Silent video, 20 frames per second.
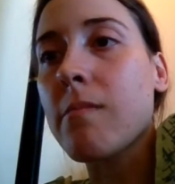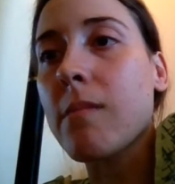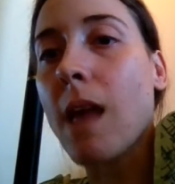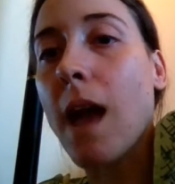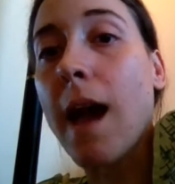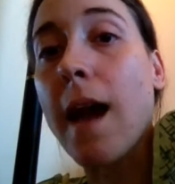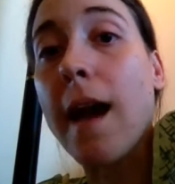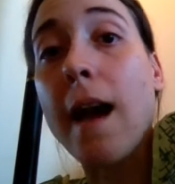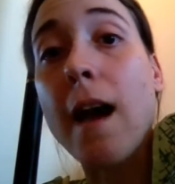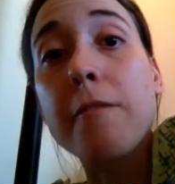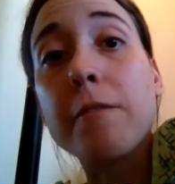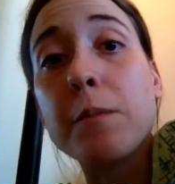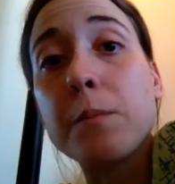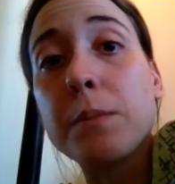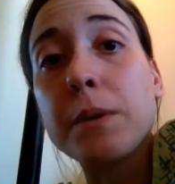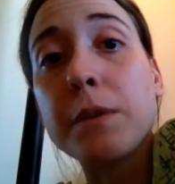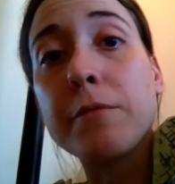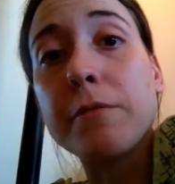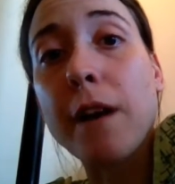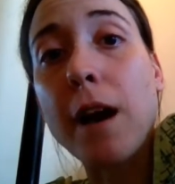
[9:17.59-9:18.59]
I haven't
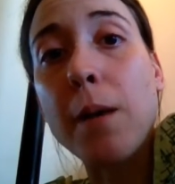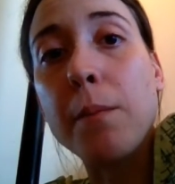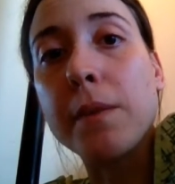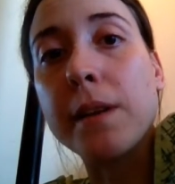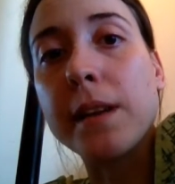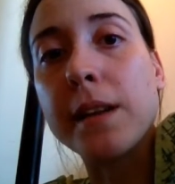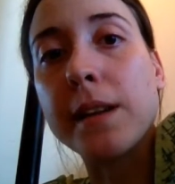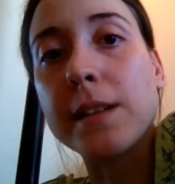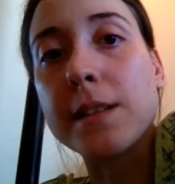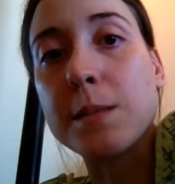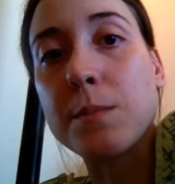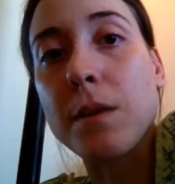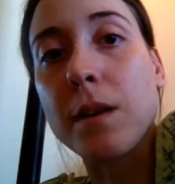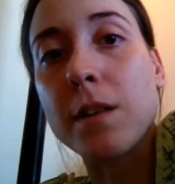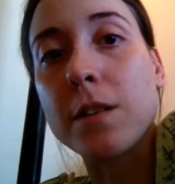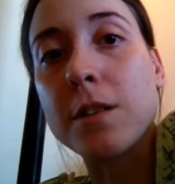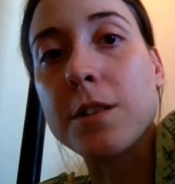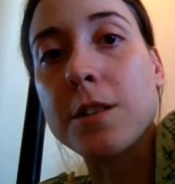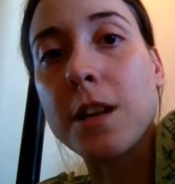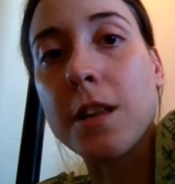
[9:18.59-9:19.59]
been vomiting as
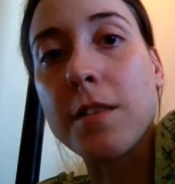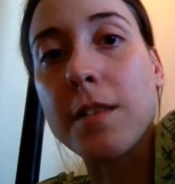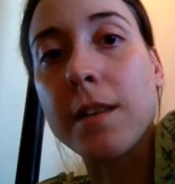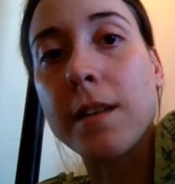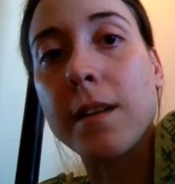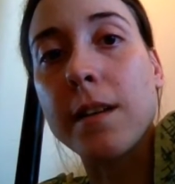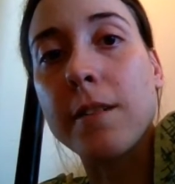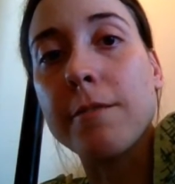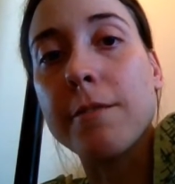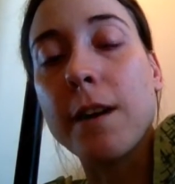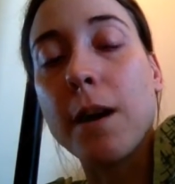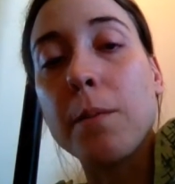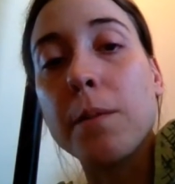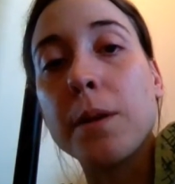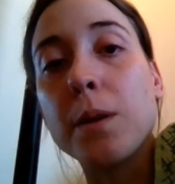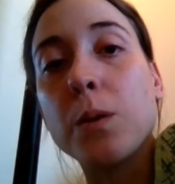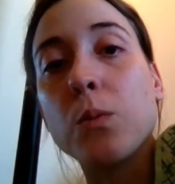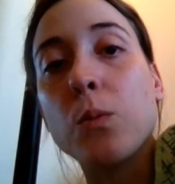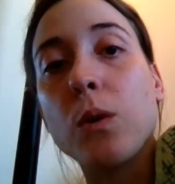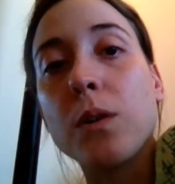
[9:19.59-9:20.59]
much. I think I
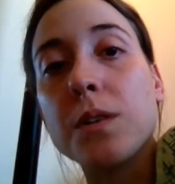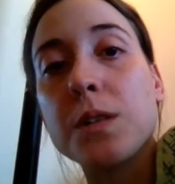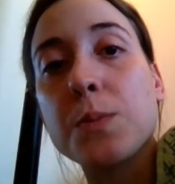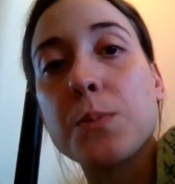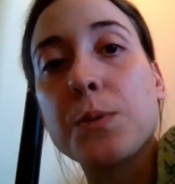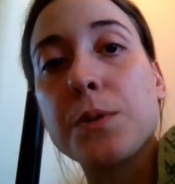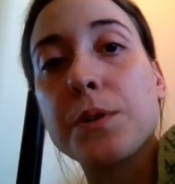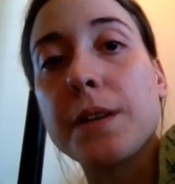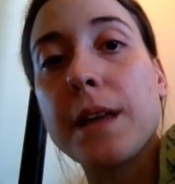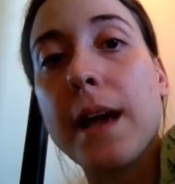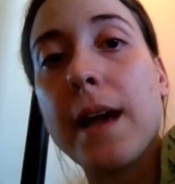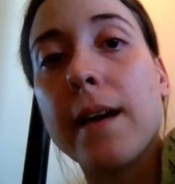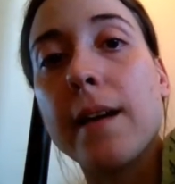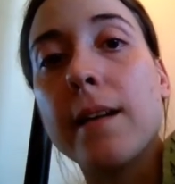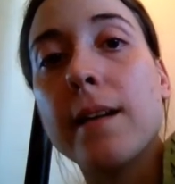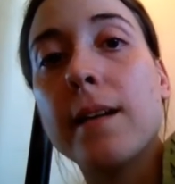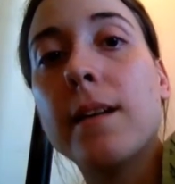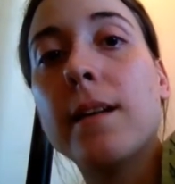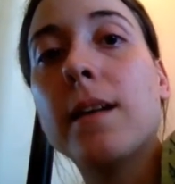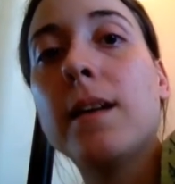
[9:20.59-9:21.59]
vomited once per day
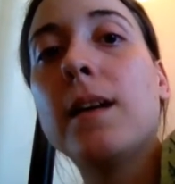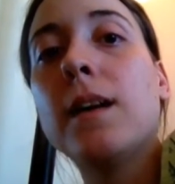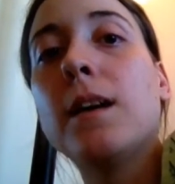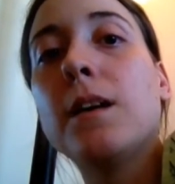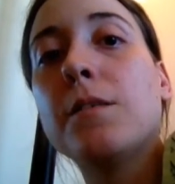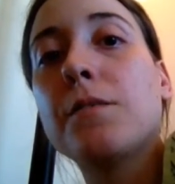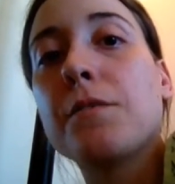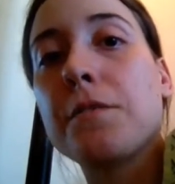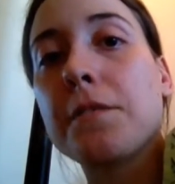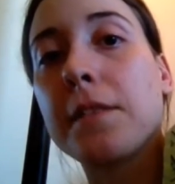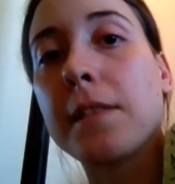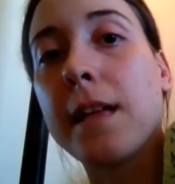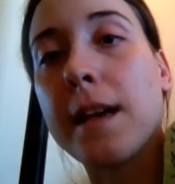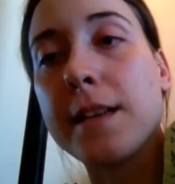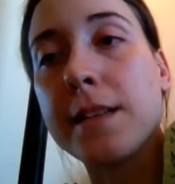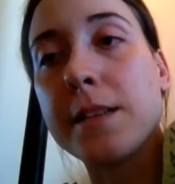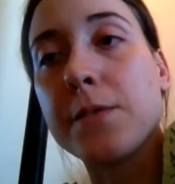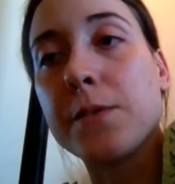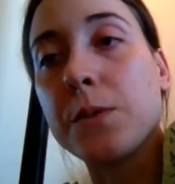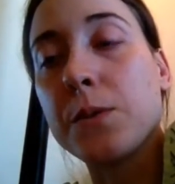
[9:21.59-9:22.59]
for the
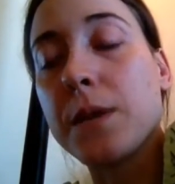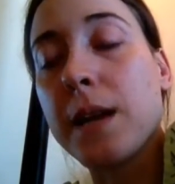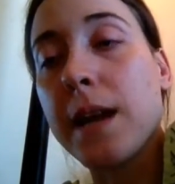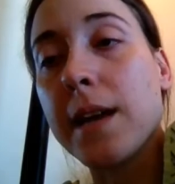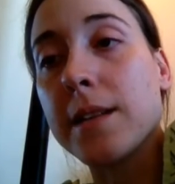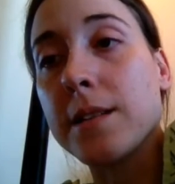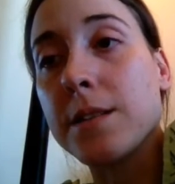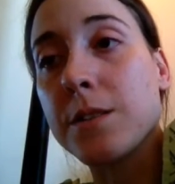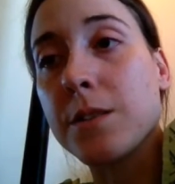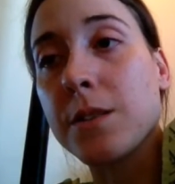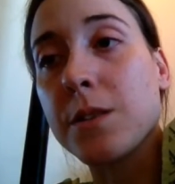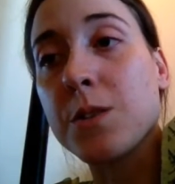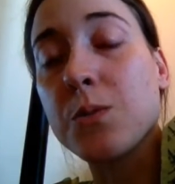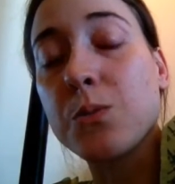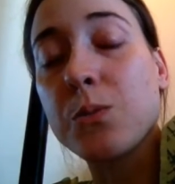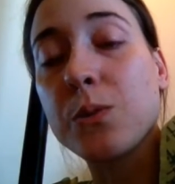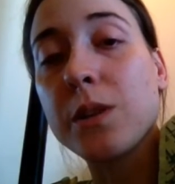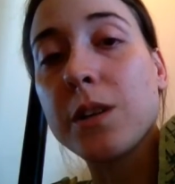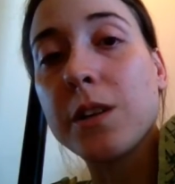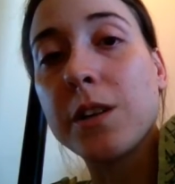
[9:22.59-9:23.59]
last few days, so that's
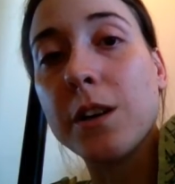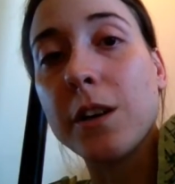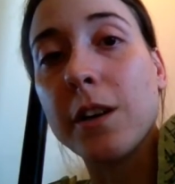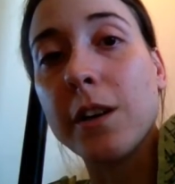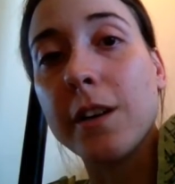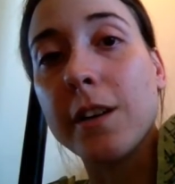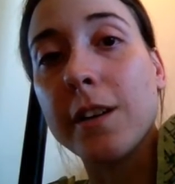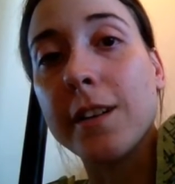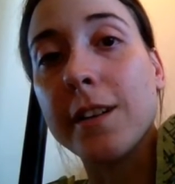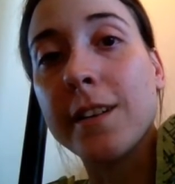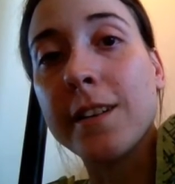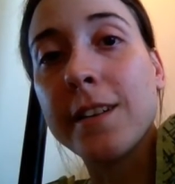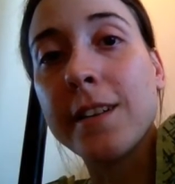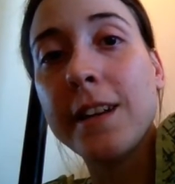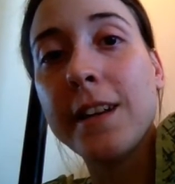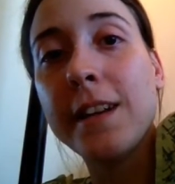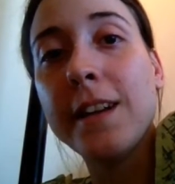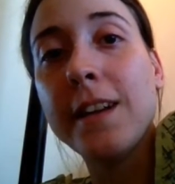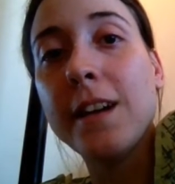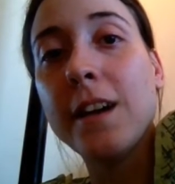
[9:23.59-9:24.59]
really good.
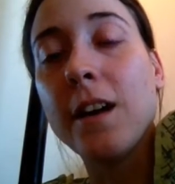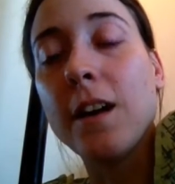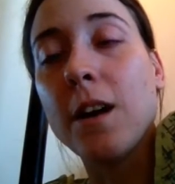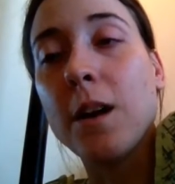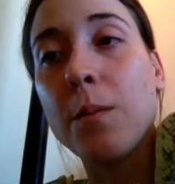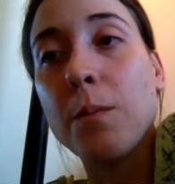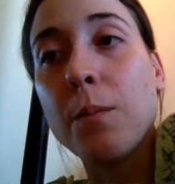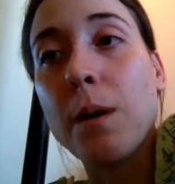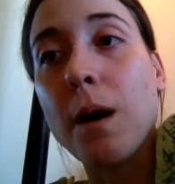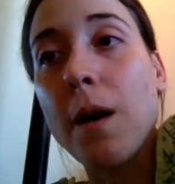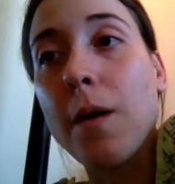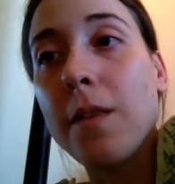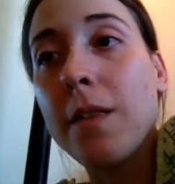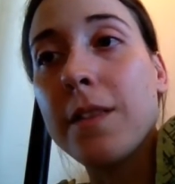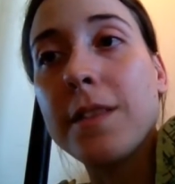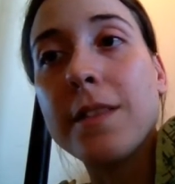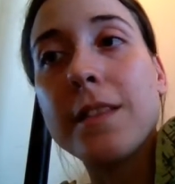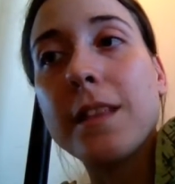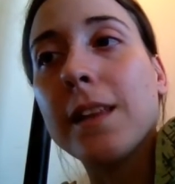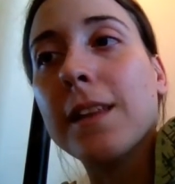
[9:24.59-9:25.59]
A
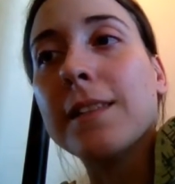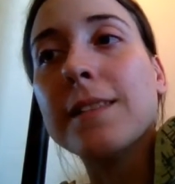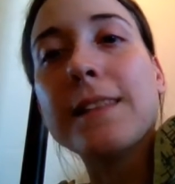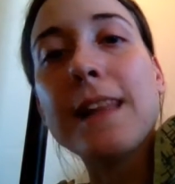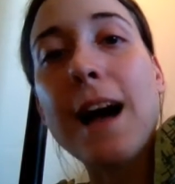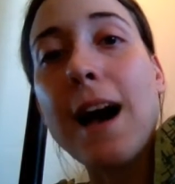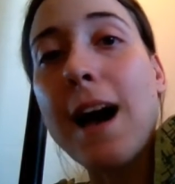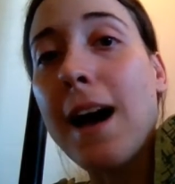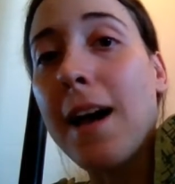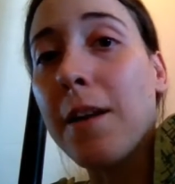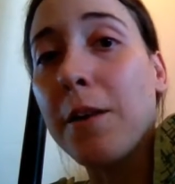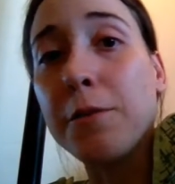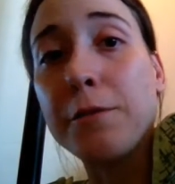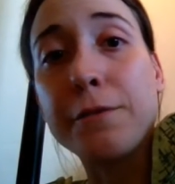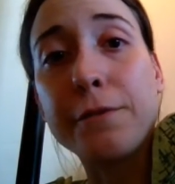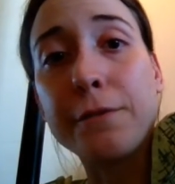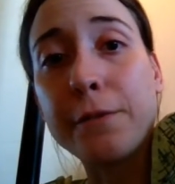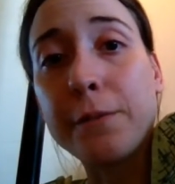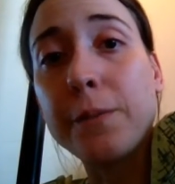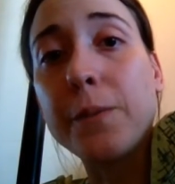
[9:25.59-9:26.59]
lot
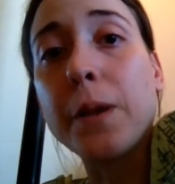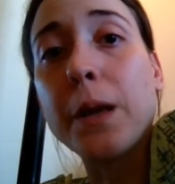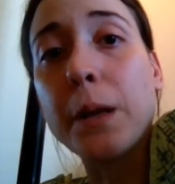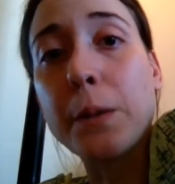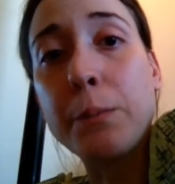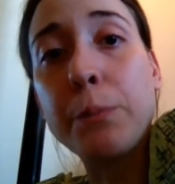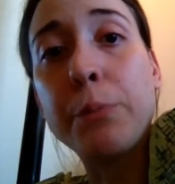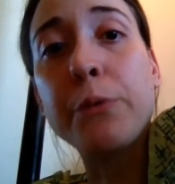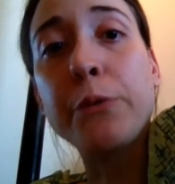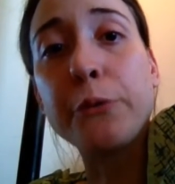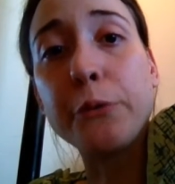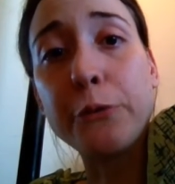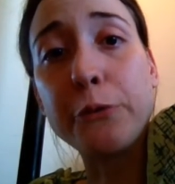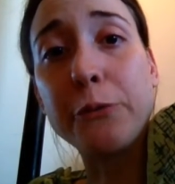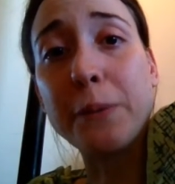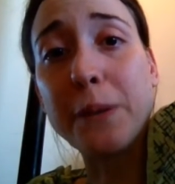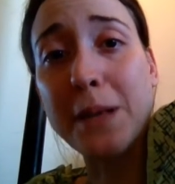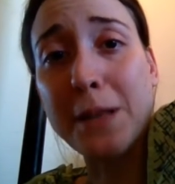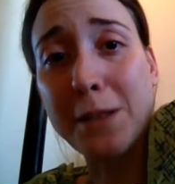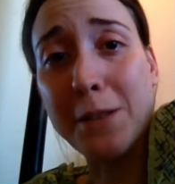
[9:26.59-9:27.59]
of
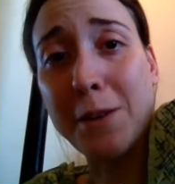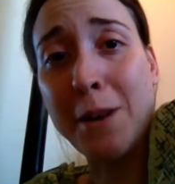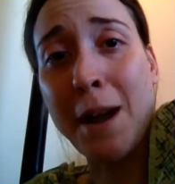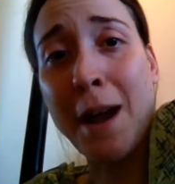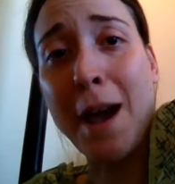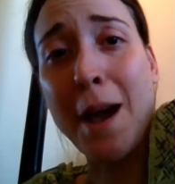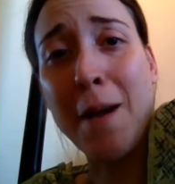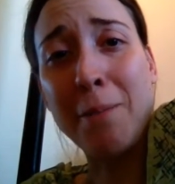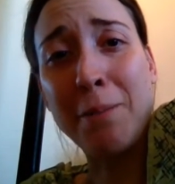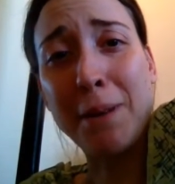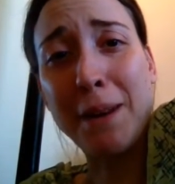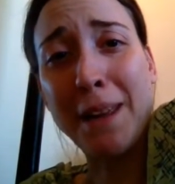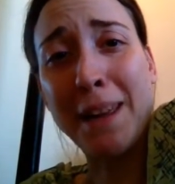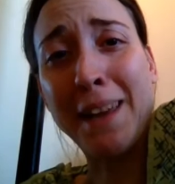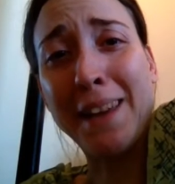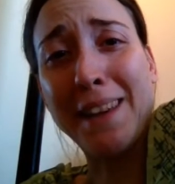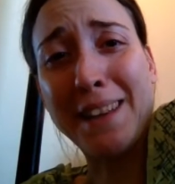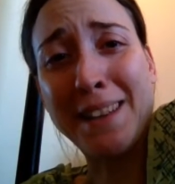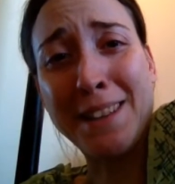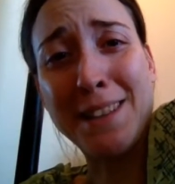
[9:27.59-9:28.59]
improvements are
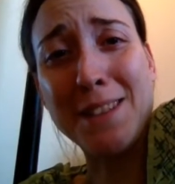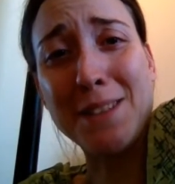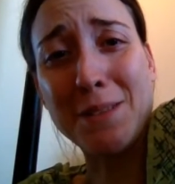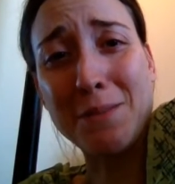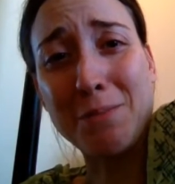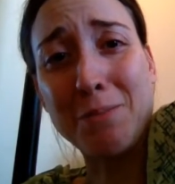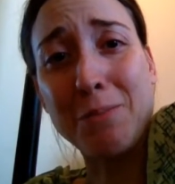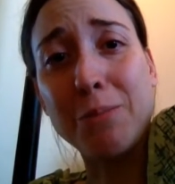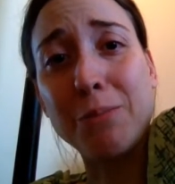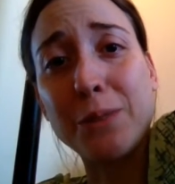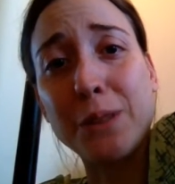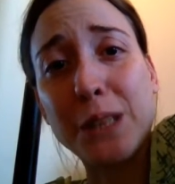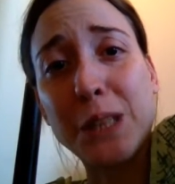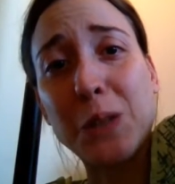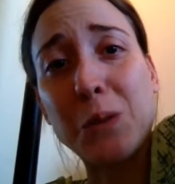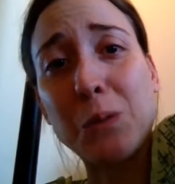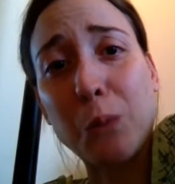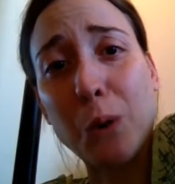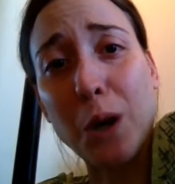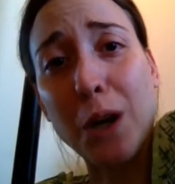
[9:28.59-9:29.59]
happening. It's really
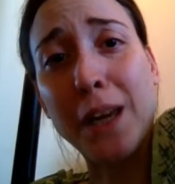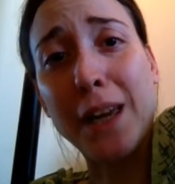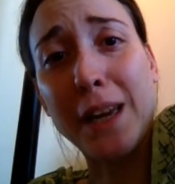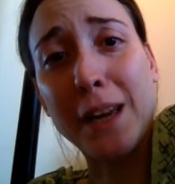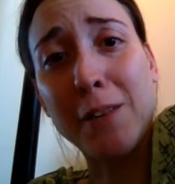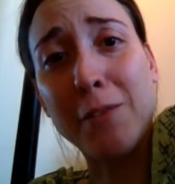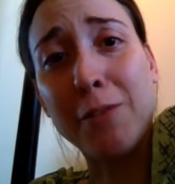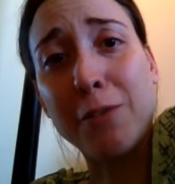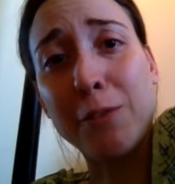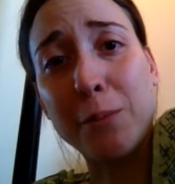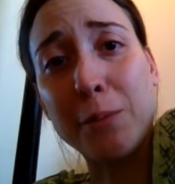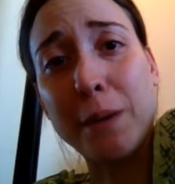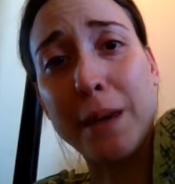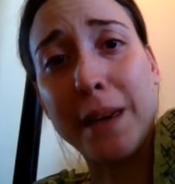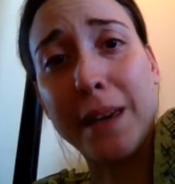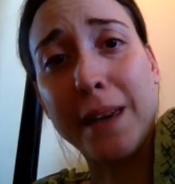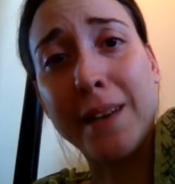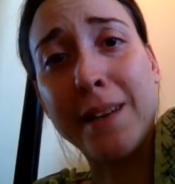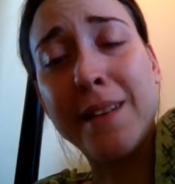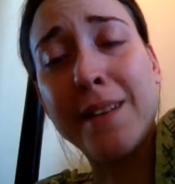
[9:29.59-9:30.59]
working for
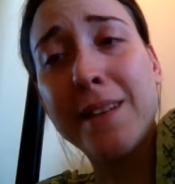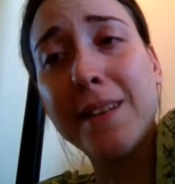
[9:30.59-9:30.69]
me,